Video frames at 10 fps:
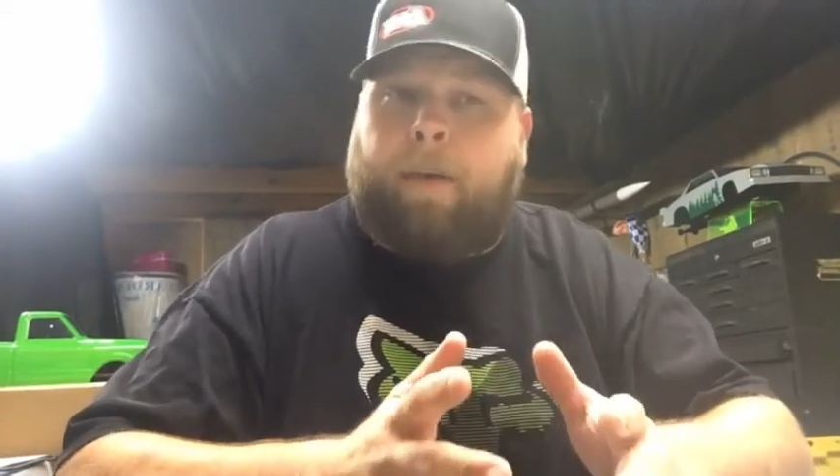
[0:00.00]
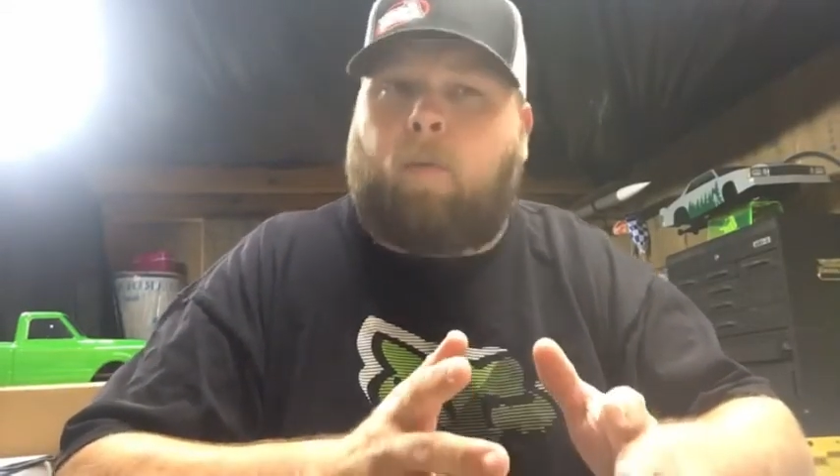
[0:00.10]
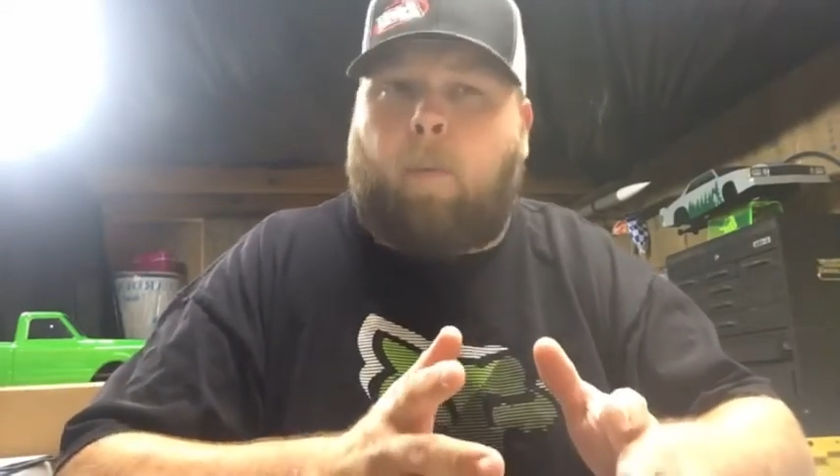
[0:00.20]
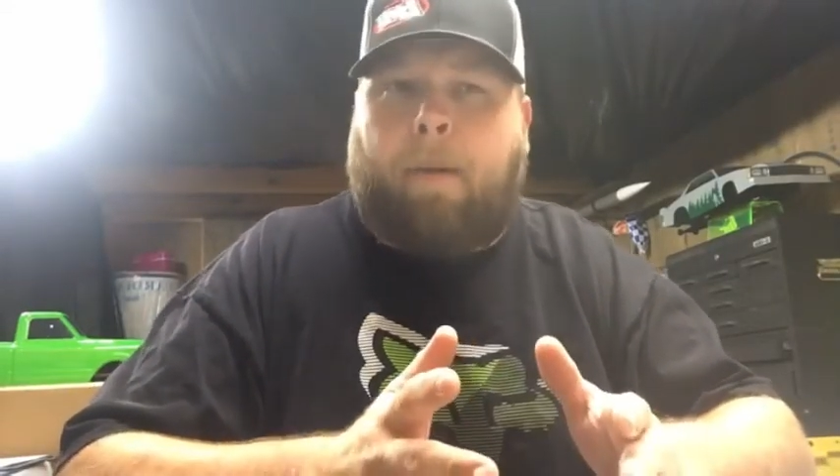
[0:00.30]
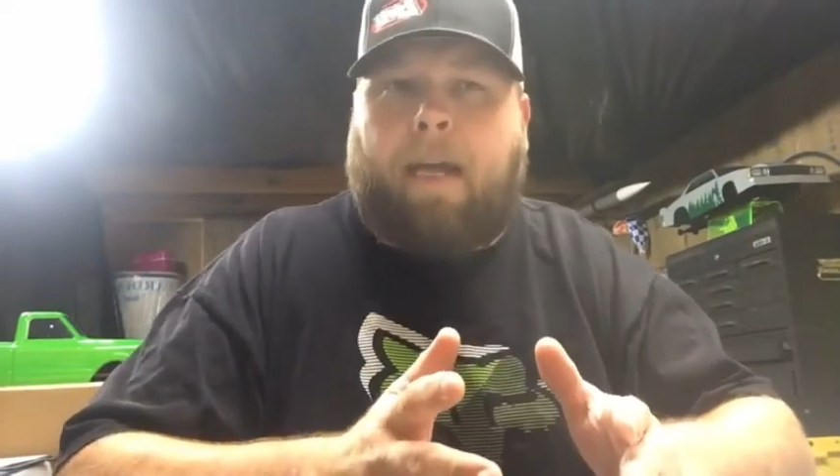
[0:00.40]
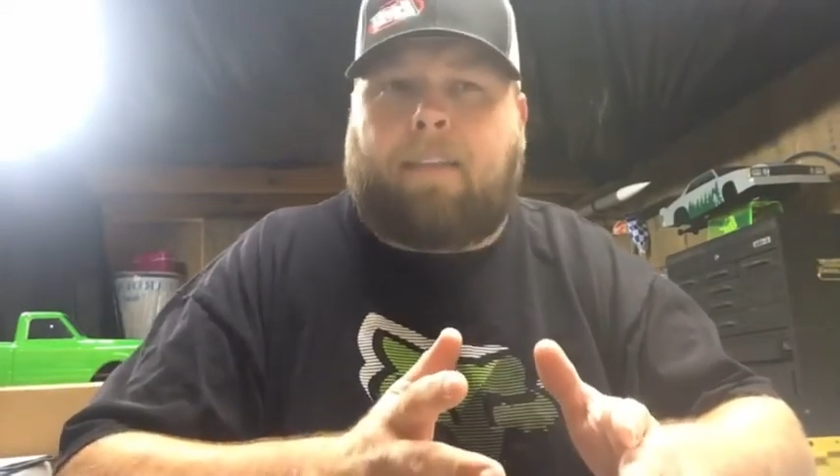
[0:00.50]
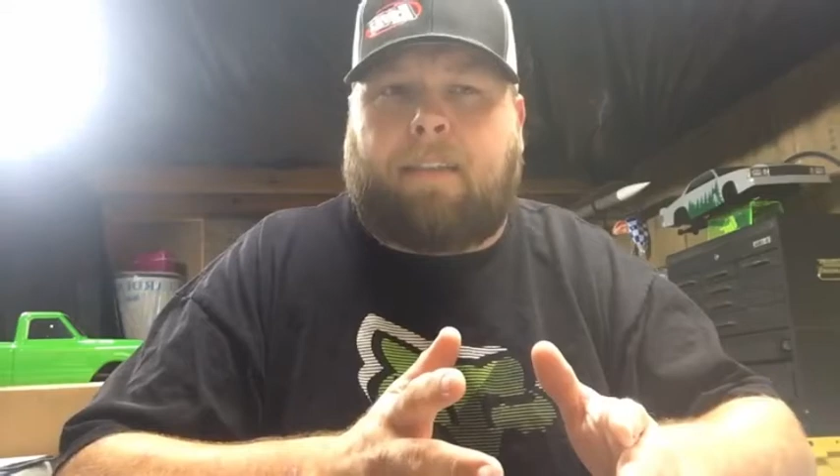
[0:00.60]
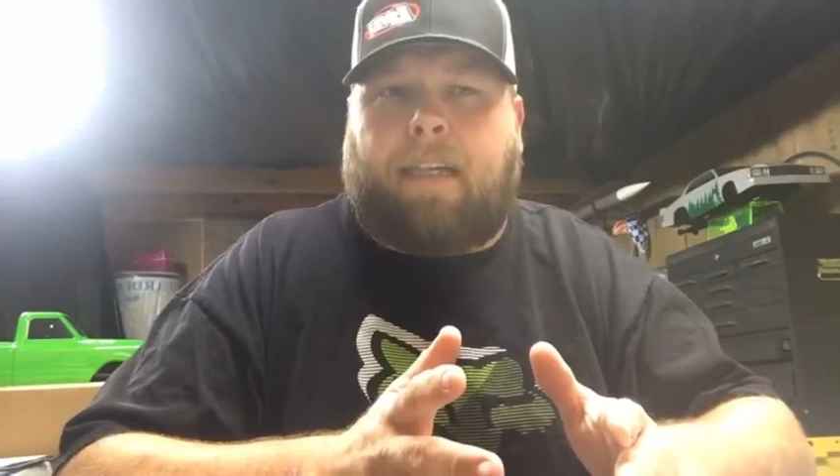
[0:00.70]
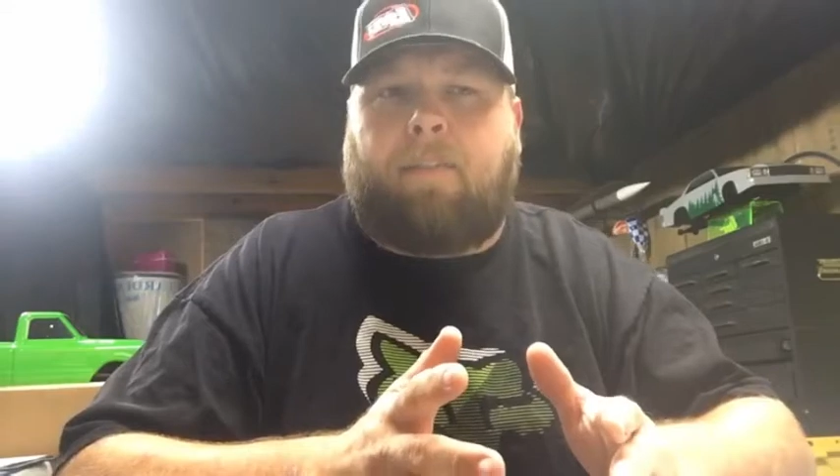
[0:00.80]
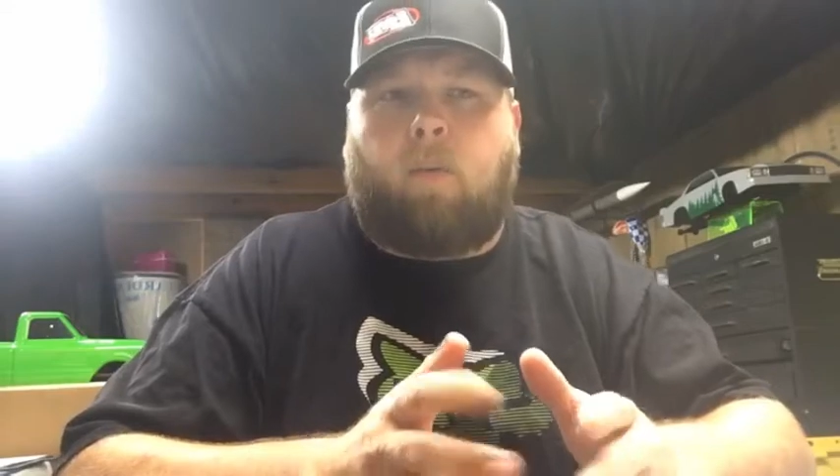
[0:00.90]
or 4
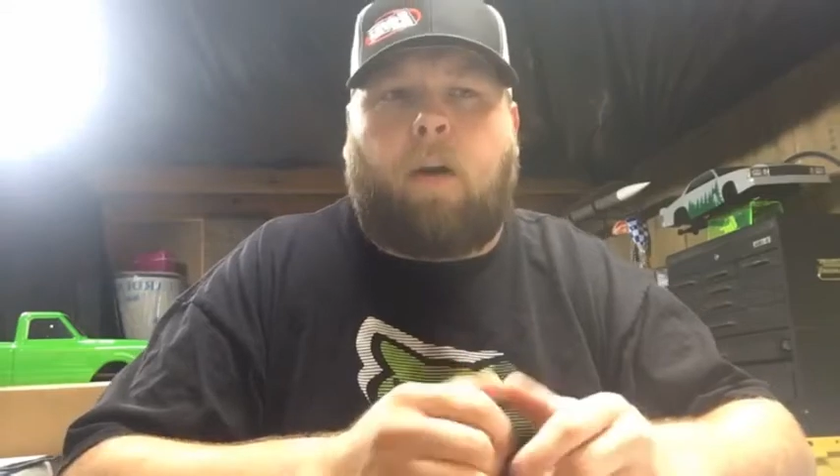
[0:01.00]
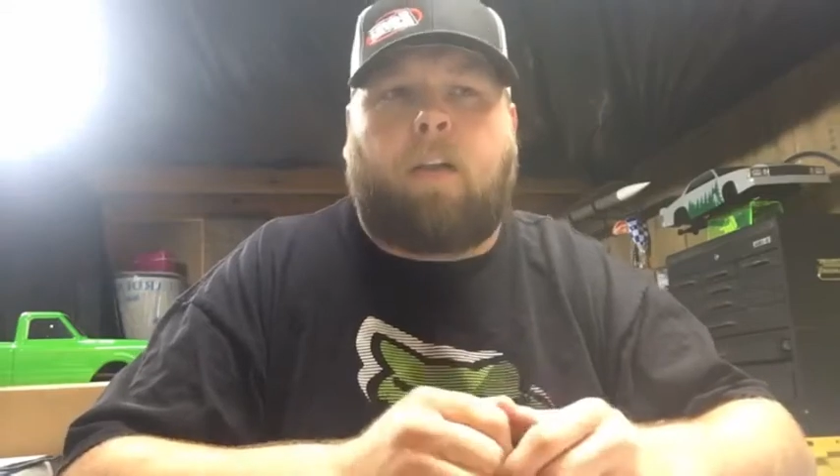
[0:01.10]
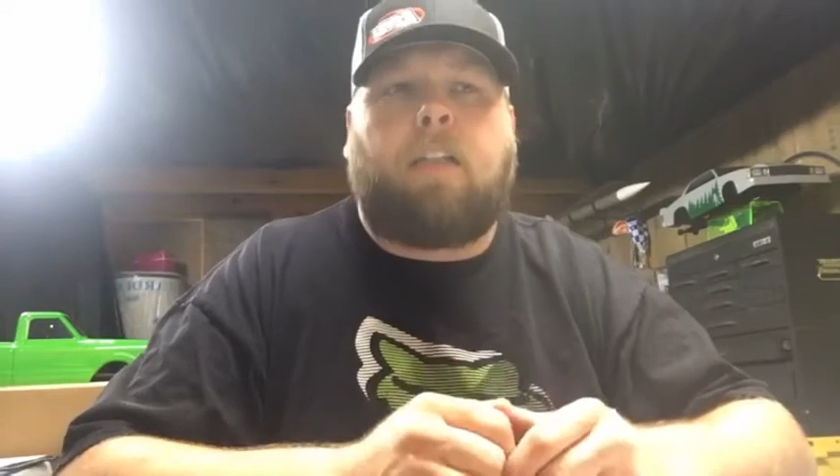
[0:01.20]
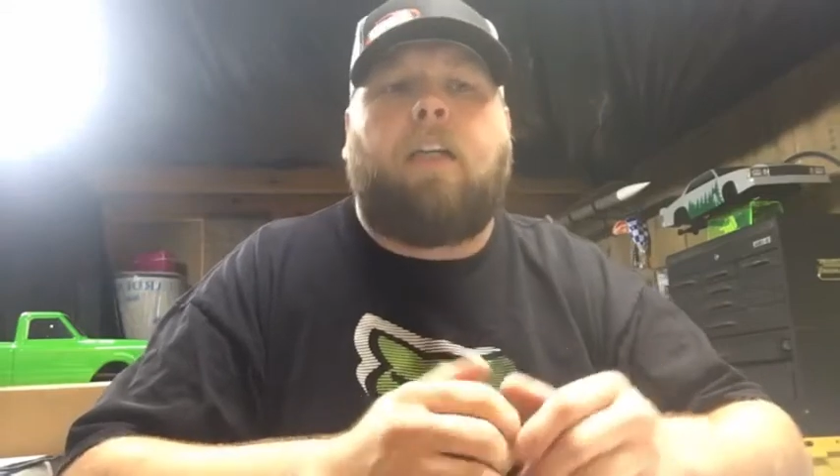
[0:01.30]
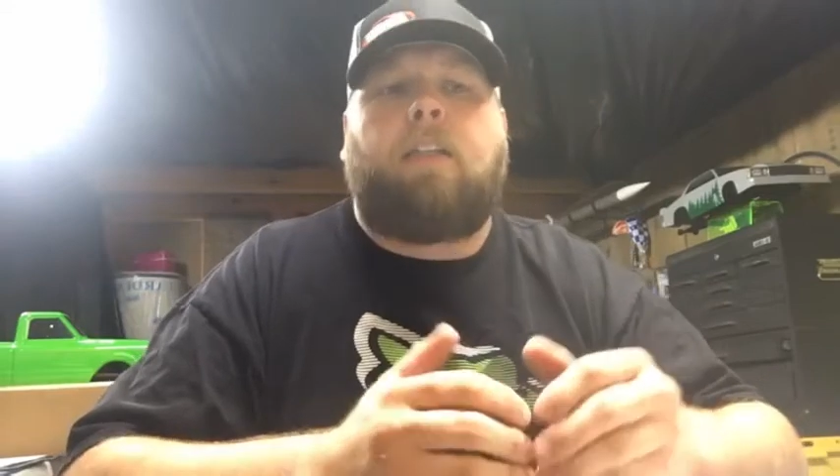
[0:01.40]
passes afterwards